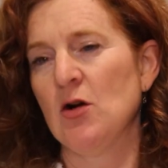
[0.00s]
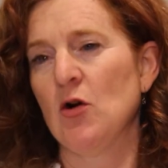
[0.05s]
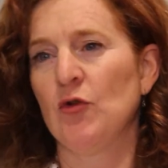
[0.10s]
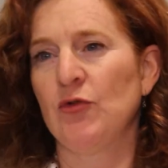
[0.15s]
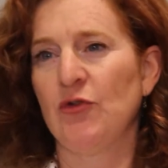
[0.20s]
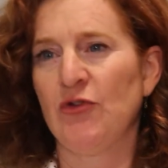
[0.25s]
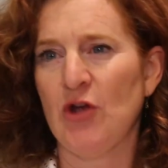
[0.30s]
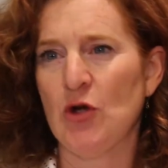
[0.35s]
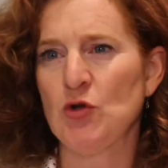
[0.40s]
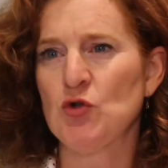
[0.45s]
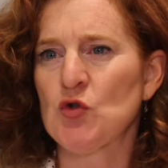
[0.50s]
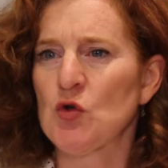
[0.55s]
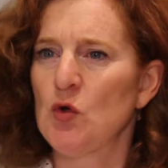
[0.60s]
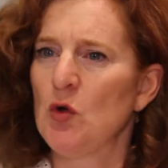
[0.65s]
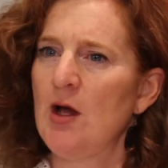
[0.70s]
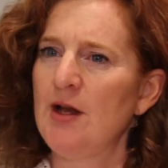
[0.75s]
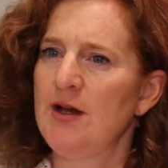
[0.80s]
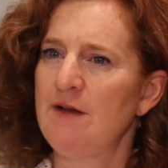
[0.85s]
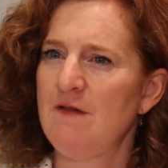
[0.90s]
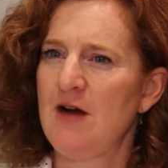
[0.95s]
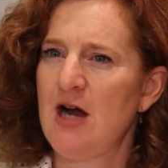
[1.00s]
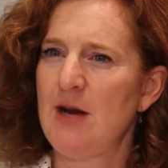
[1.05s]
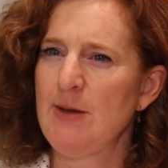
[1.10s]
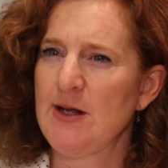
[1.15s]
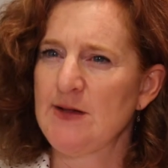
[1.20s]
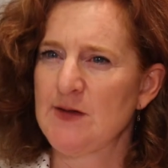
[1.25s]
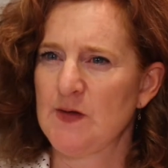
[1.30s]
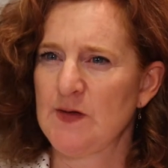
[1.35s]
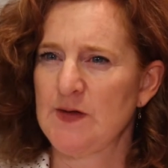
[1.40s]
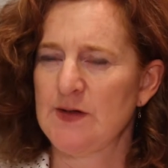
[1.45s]
on social and
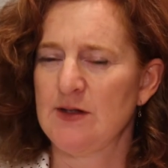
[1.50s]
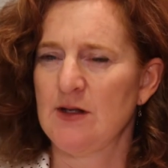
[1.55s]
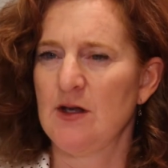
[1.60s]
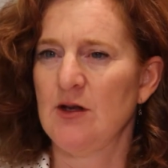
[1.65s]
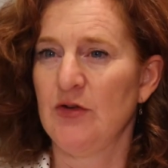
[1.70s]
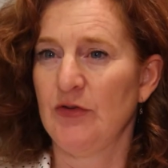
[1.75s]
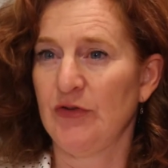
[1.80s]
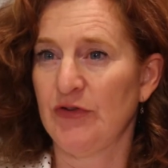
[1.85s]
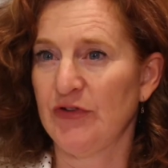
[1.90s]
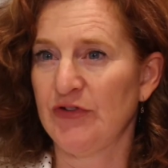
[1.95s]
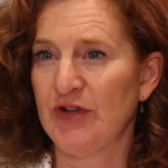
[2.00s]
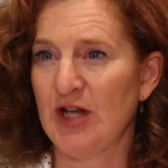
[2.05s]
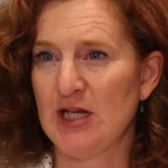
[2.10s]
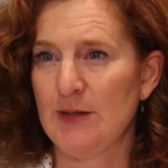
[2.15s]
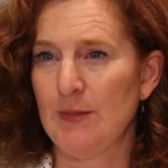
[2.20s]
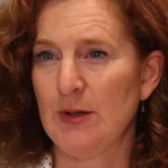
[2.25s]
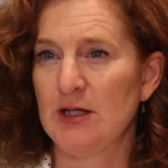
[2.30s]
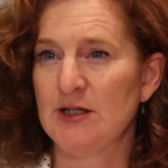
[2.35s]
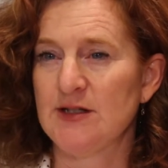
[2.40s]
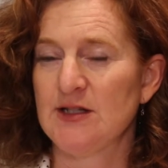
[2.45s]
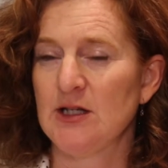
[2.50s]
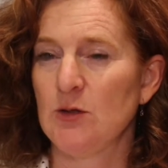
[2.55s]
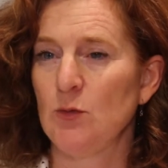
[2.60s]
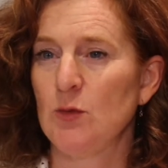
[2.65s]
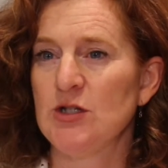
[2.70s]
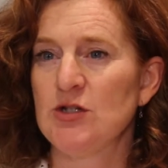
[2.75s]
environmental sustainability.